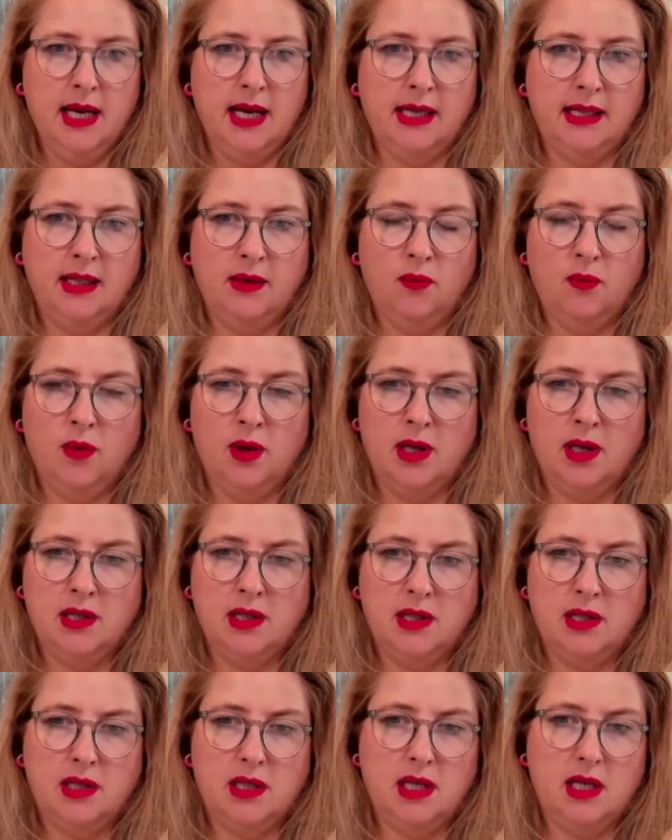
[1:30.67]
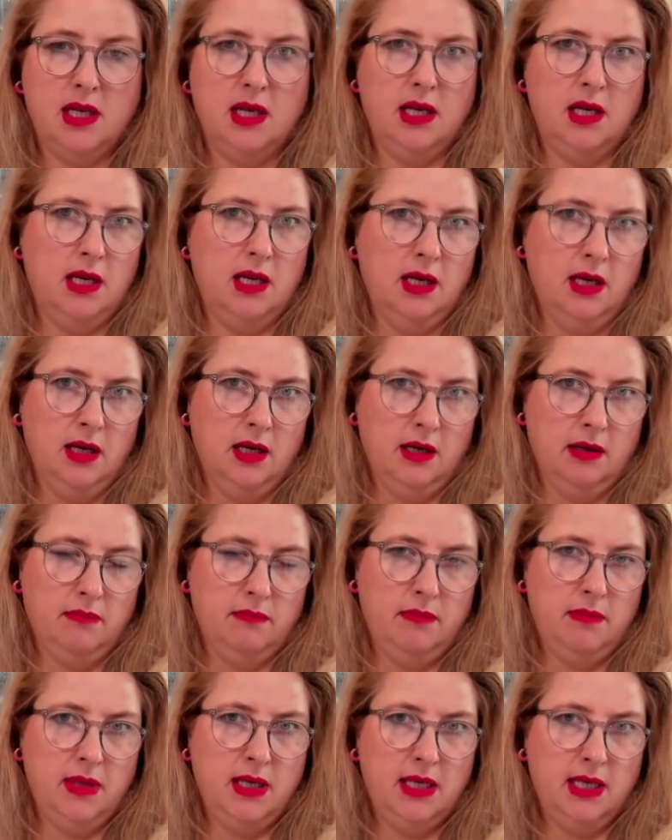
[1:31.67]
And then once the
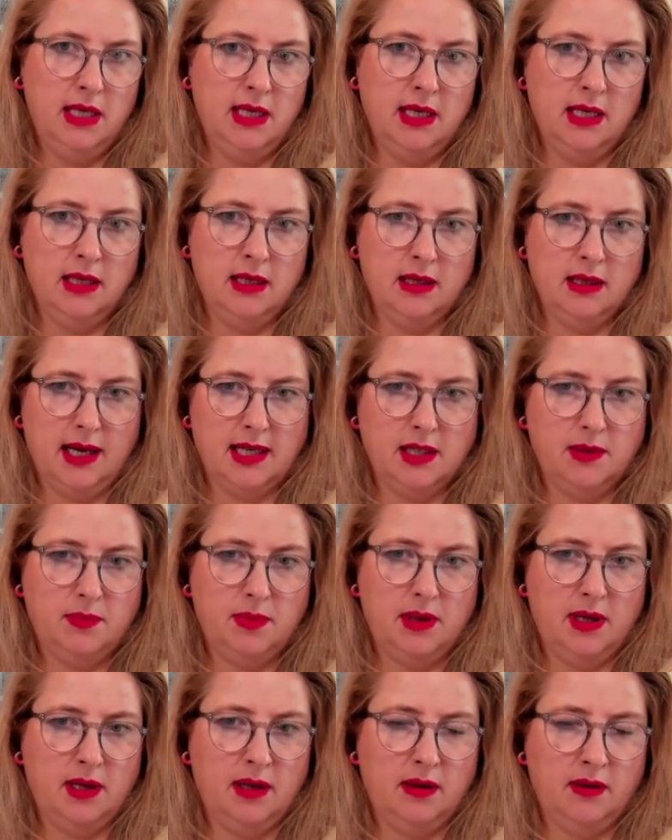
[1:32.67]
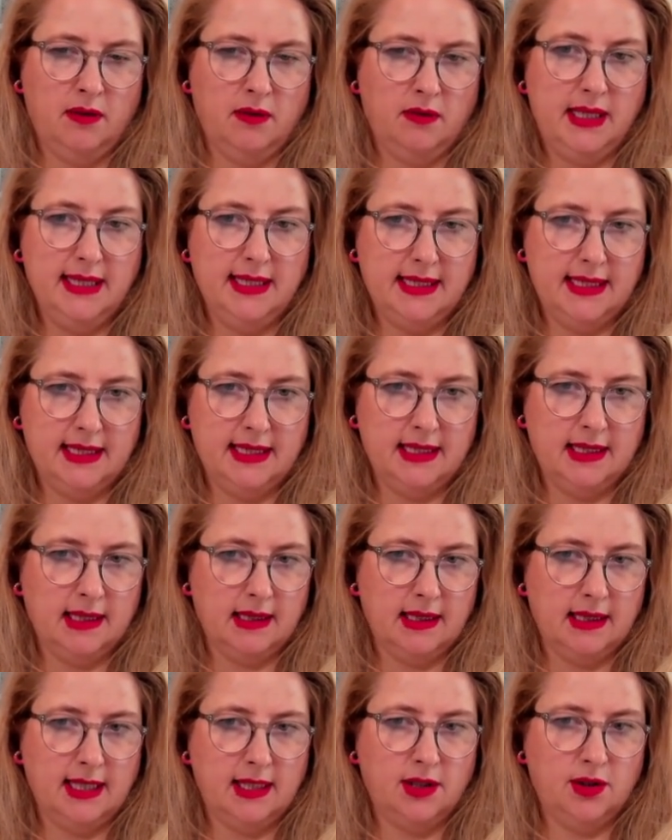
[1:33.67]
meeting has been completed,
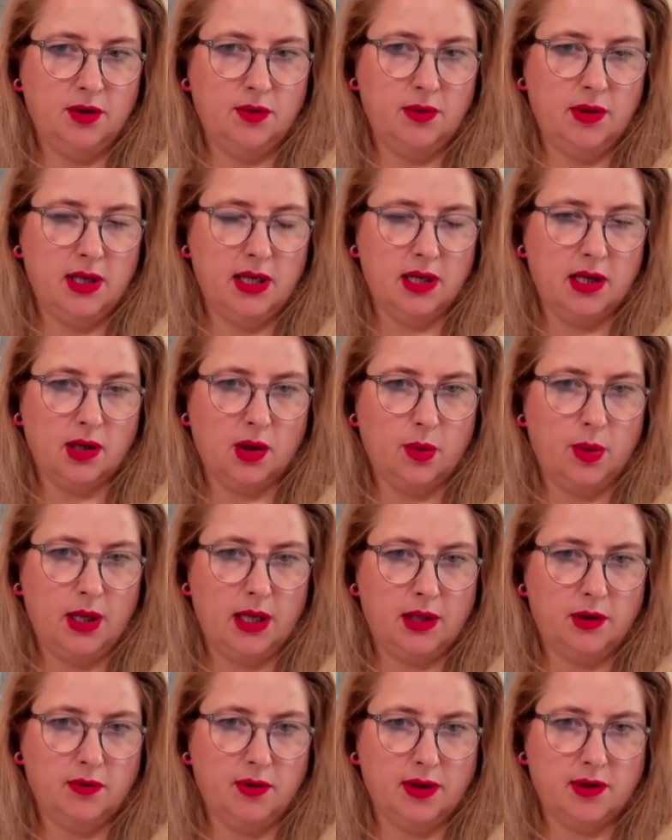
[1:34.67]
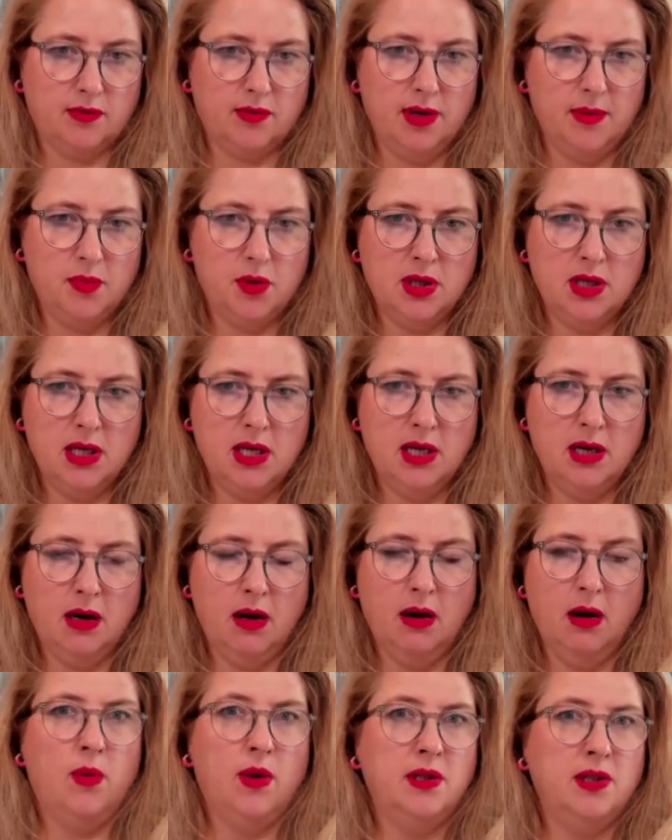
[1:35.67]
let's do here a quick transcription
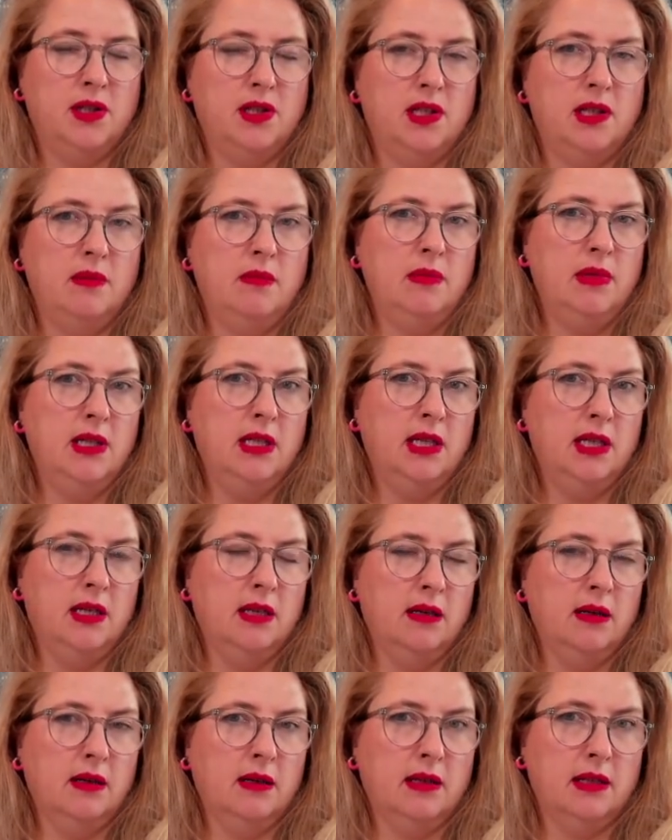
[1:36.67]
here. Once the meeting